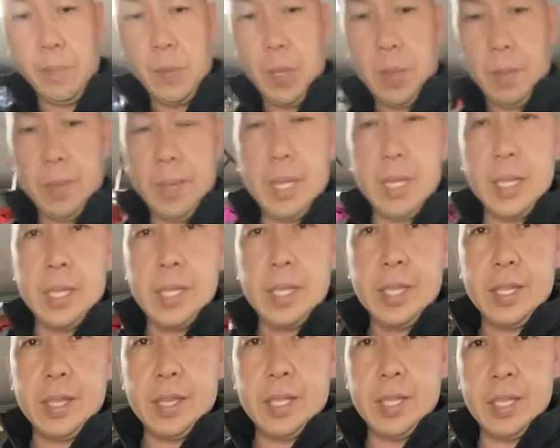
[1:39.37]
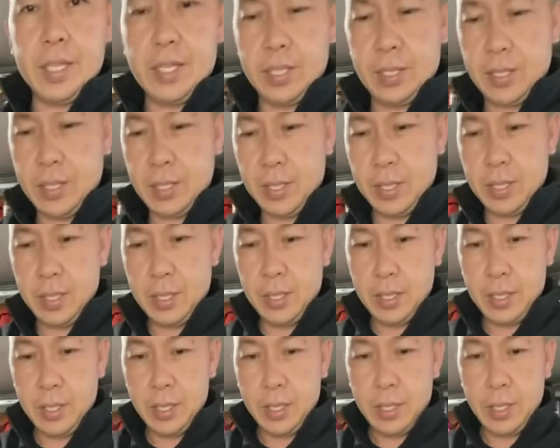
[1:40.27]
But look at this.
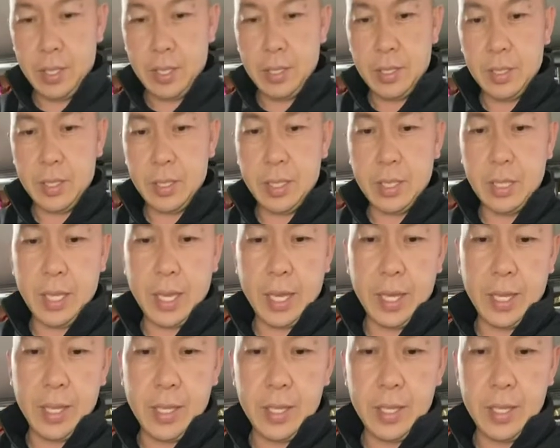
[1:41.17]
Look at that.